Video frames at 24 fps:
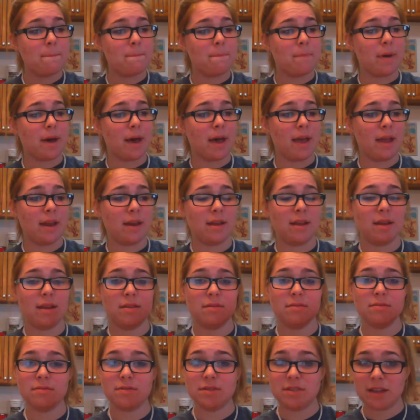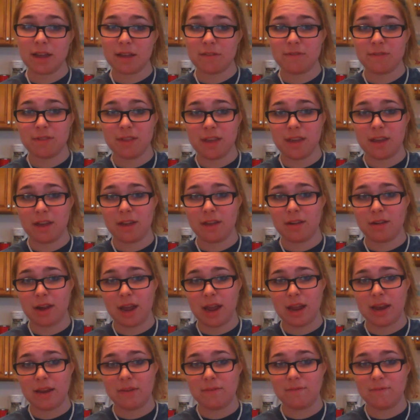but definitely a
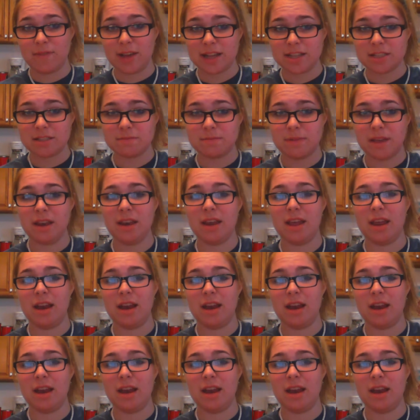great investment,